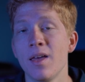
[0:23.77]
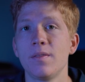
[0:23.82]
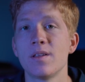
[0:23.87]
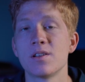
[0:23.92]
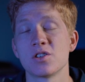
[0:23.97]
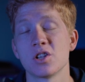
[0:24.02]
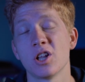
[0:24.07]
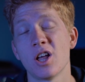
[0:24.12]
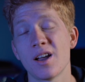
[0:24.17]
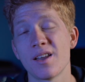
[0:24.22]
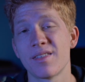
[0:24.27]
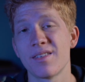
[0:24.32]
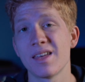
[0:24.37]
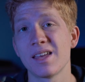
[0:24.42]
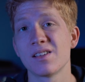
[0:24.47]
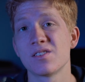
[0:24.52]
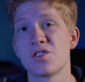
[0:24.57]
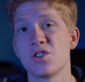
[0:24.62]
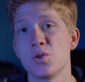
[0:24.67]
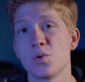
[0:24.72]
There's a lot of
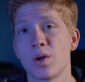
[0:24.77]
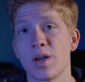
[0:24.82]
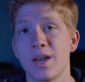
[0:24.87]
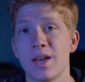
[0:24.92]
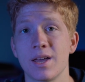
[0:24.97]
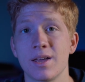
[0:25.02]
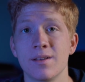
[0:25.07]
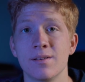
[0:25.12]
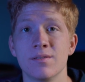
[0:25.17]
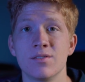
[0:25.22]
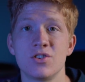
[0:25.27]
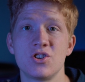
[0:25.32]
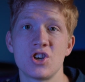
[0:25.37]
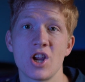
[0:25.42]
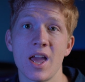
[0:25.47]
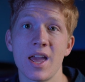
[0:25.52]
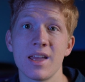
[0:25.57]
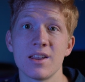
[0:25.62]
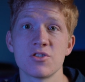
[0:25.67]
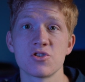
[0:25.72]
things you can
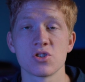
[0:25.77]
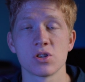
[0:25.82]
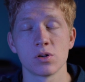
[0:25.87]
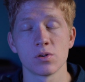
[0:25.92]
change,